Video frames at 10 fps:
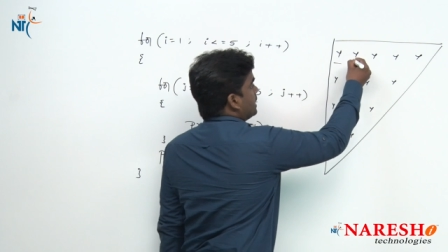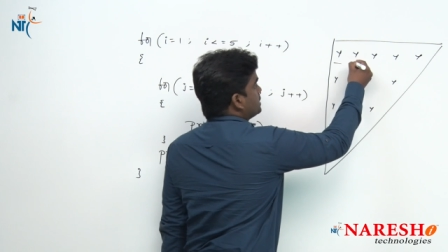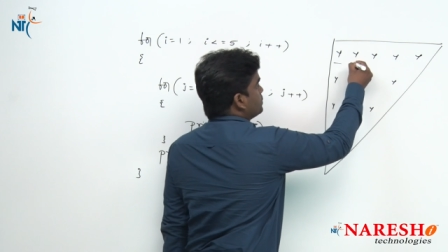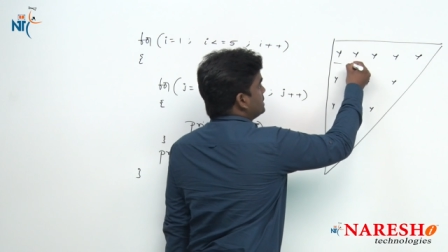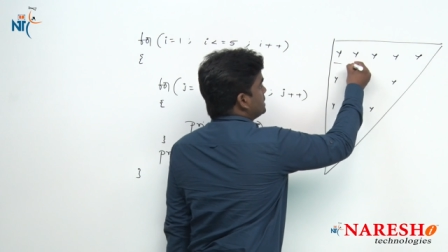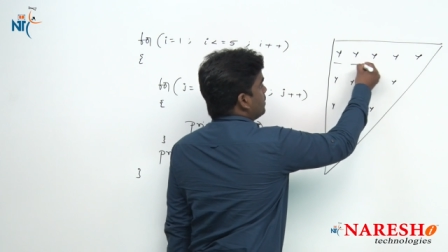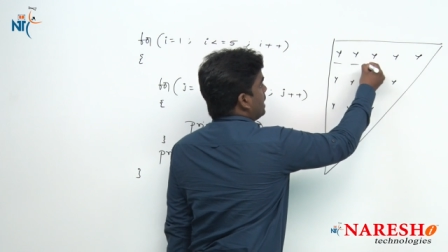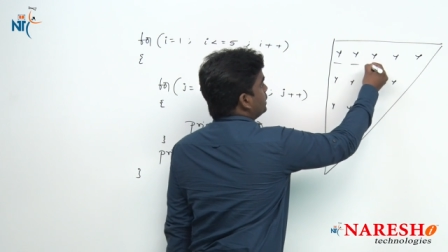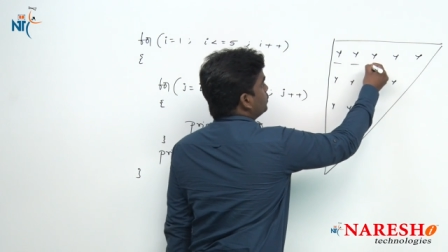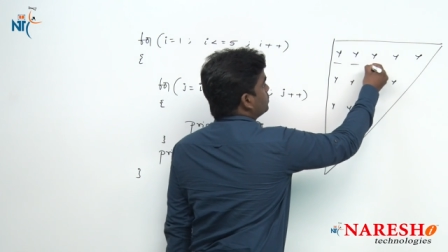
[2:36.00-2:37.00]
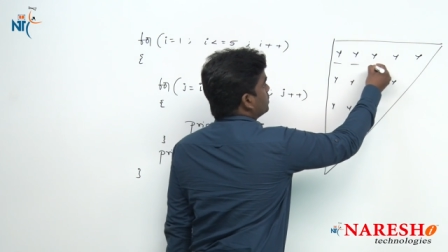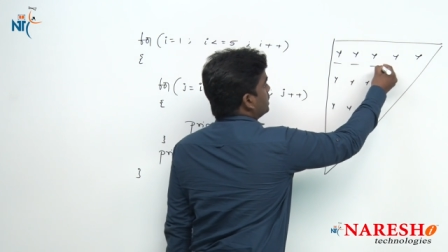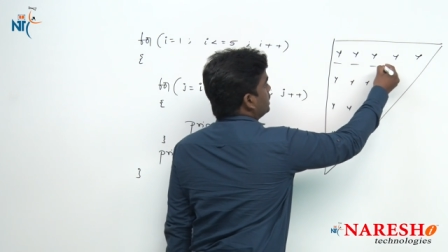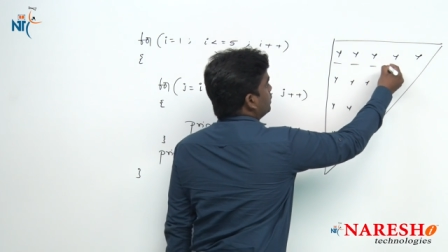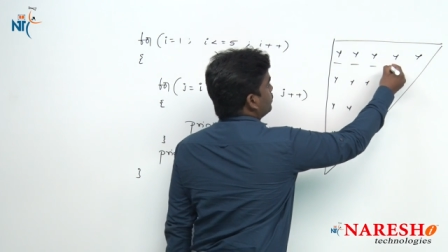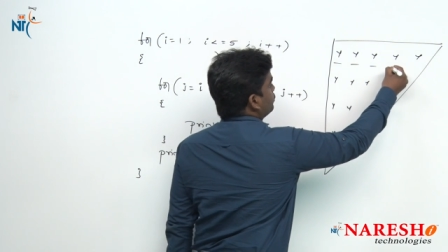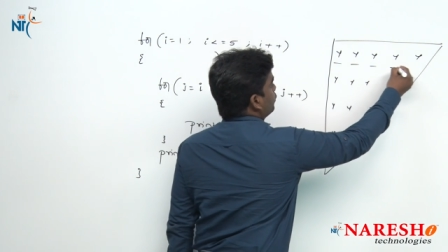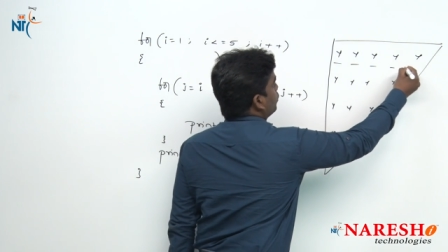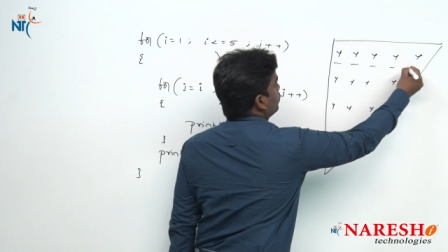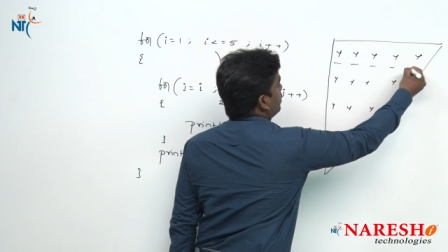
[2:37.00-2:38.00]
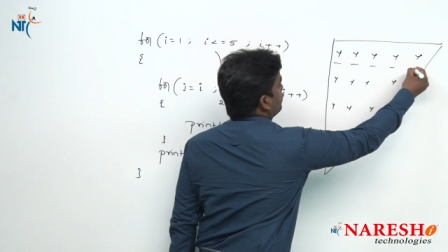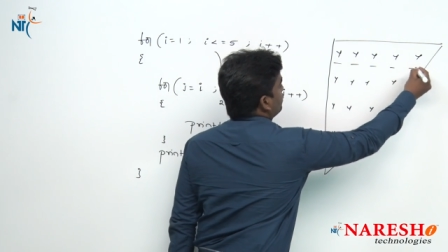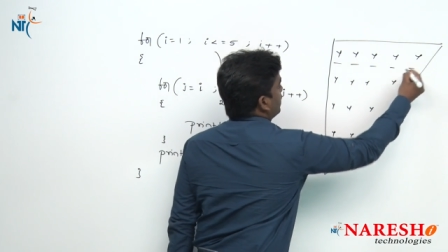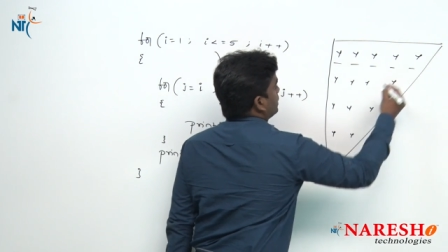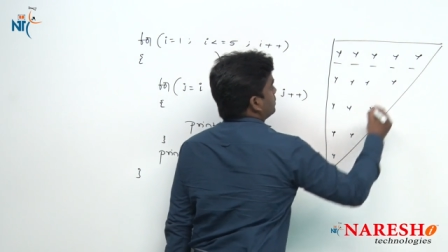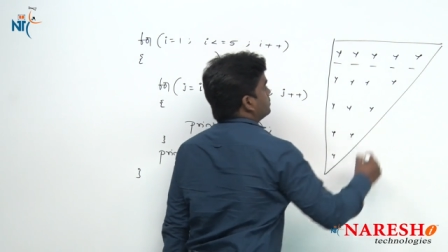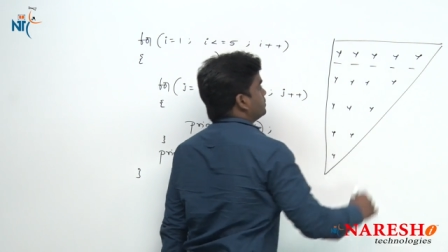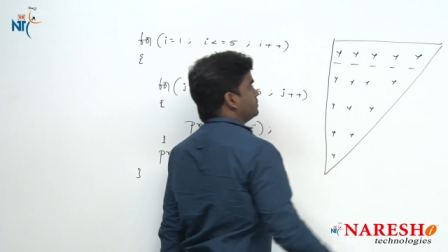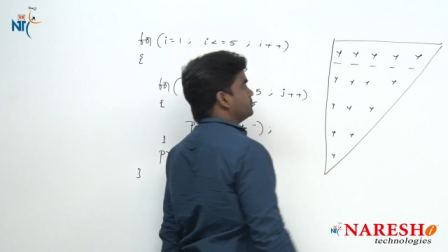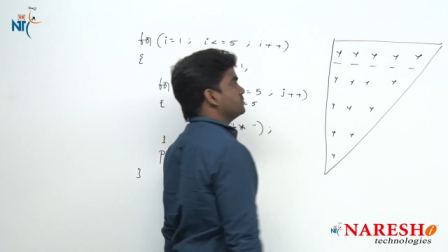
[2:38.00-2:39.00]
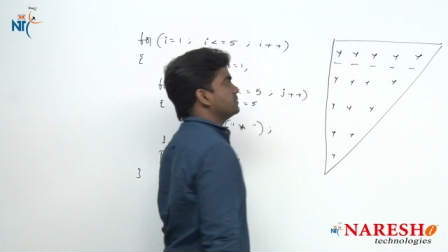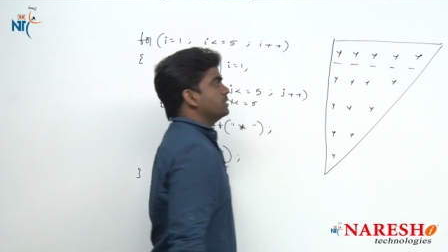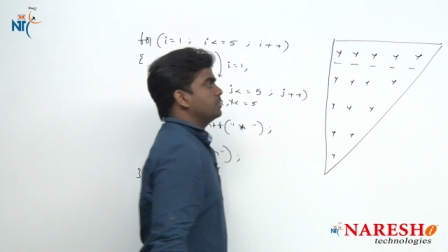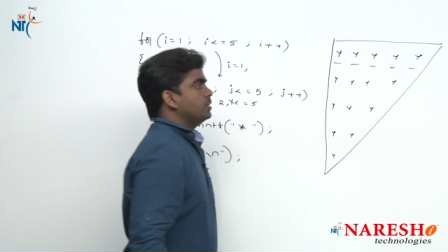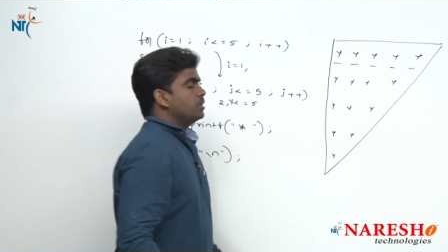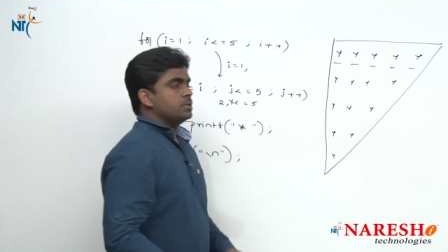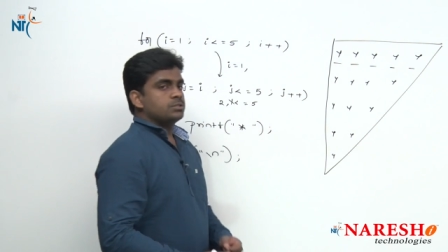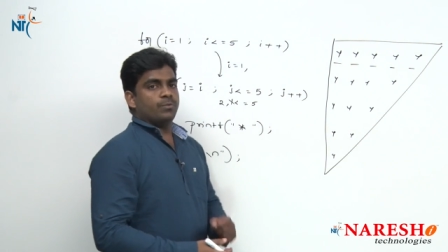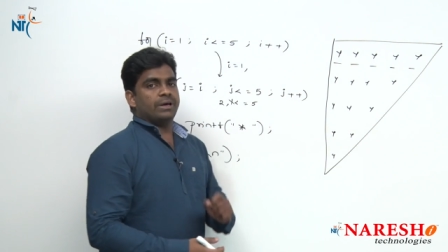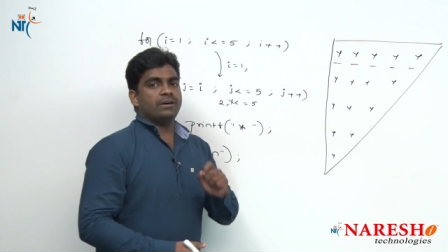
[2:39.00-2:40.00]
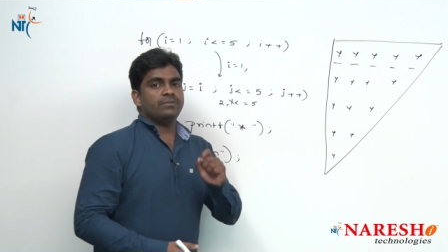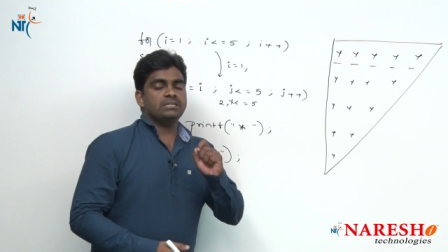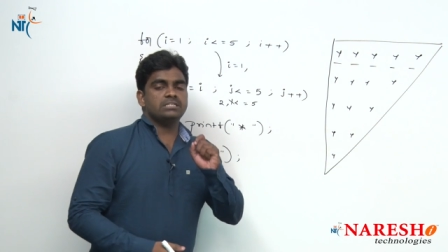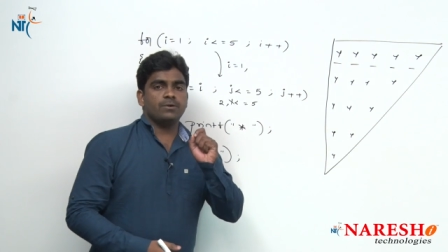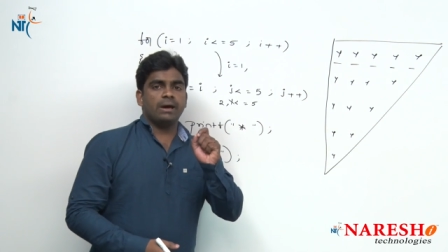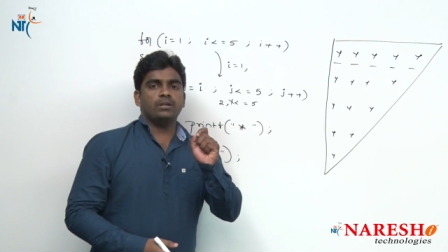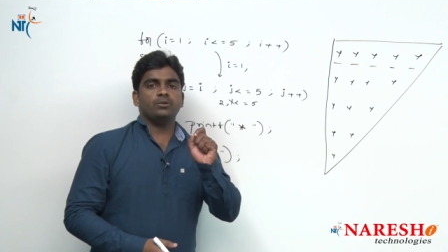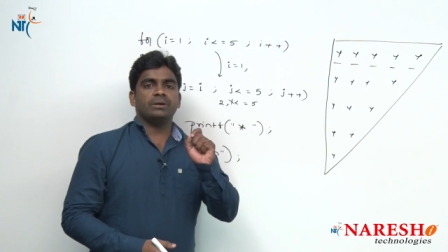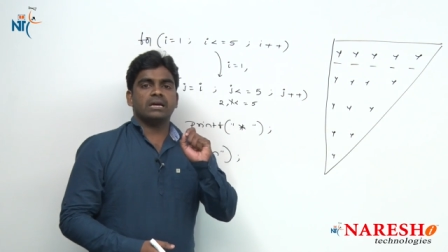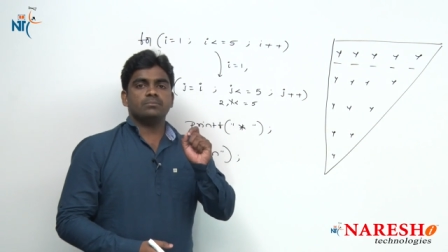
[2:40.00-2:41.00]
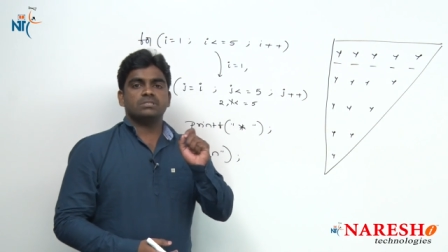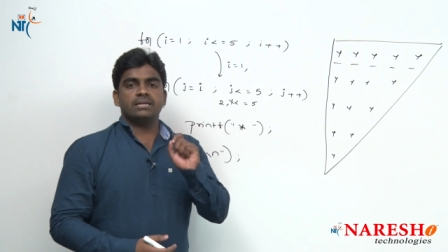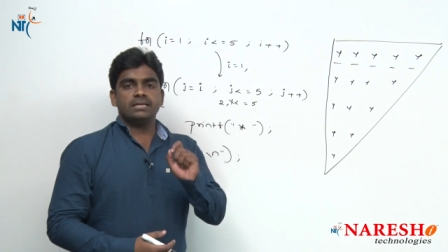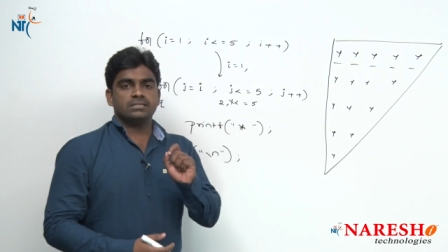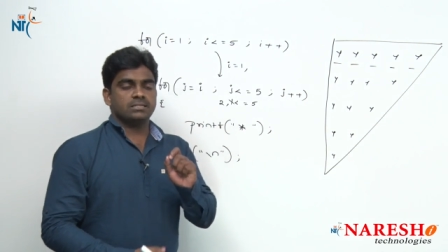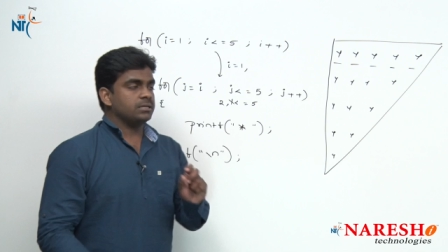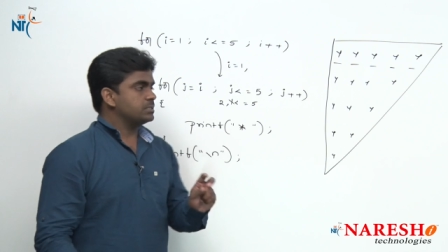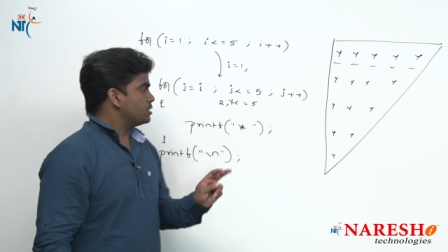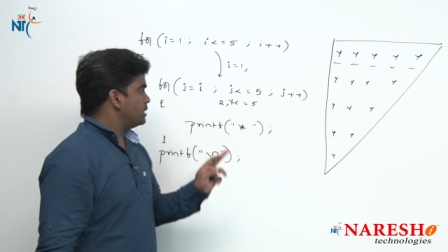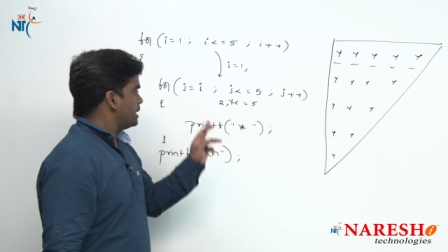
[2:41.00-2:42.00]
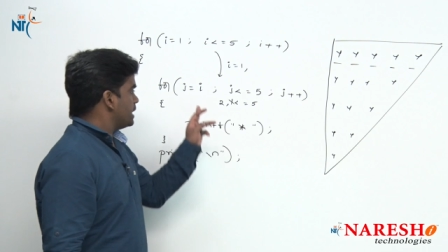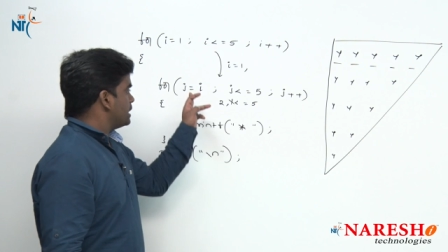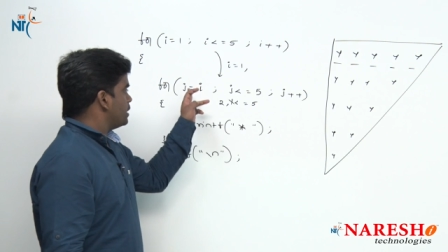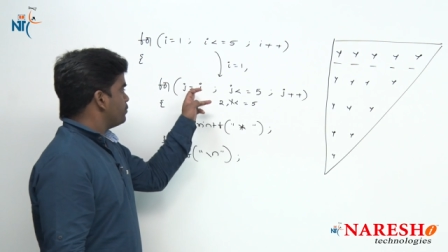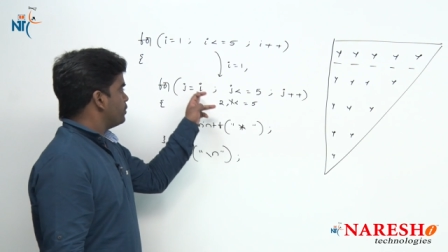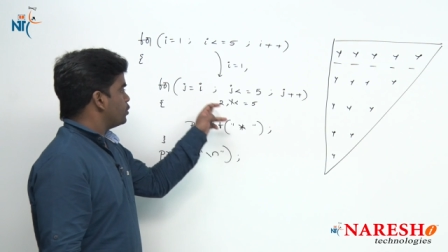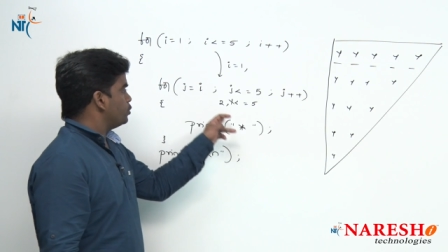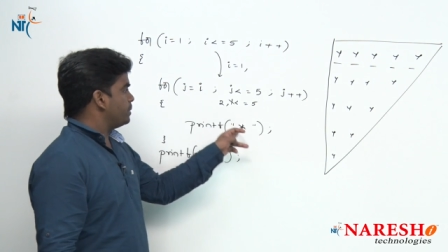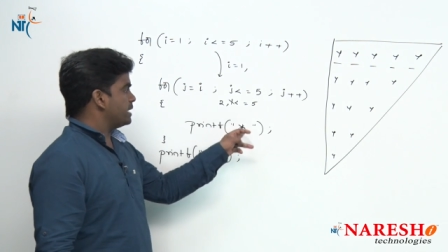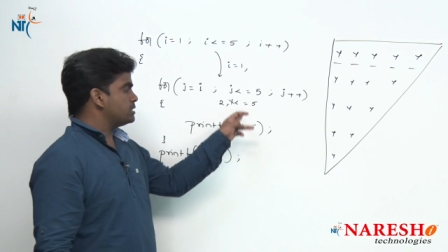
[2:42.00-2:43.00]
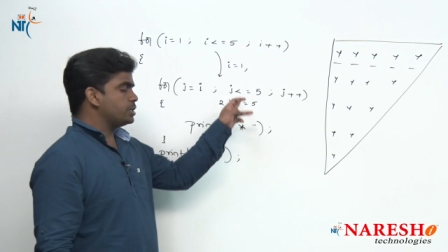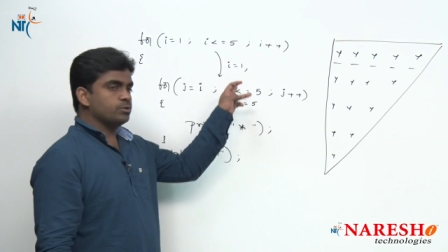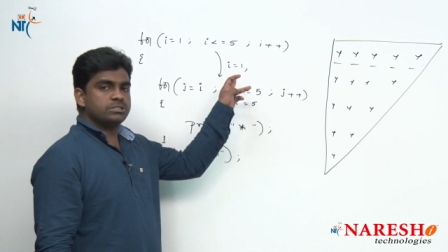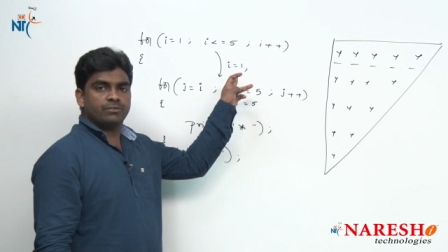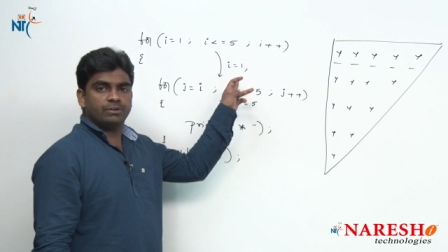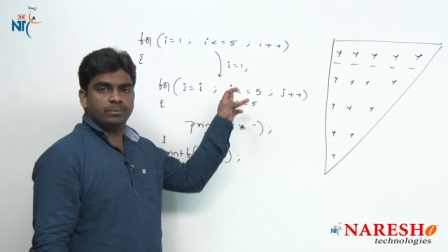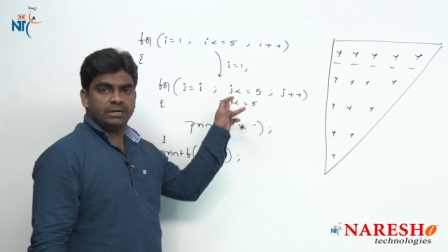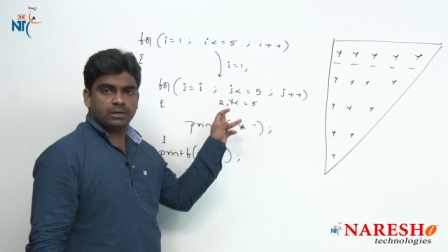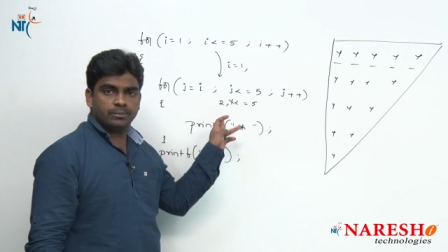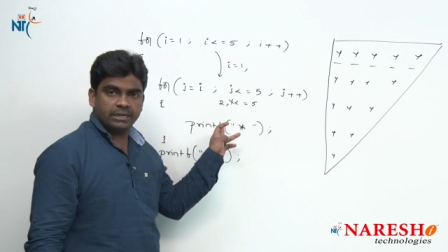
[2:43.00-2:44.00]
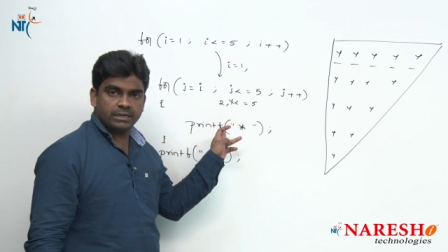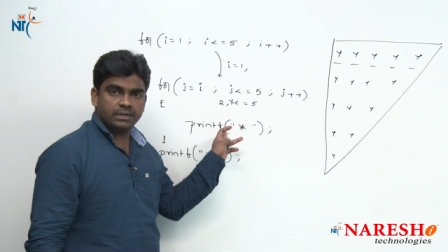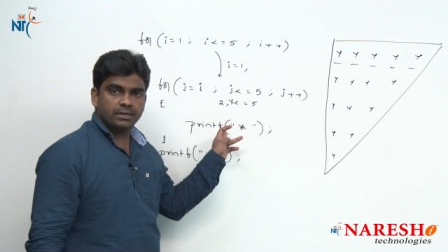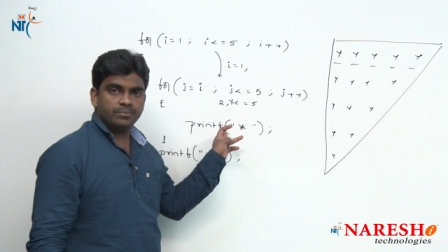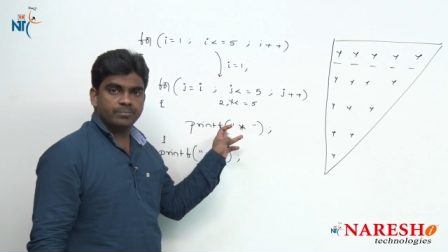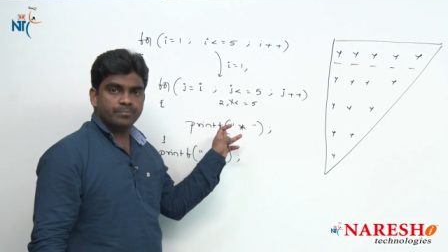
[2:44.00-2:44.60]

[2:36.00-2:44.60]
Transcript: Next one, j value 3, 4, 5. So whenever j value becomes 6, so then inner for loop execution will be terminated.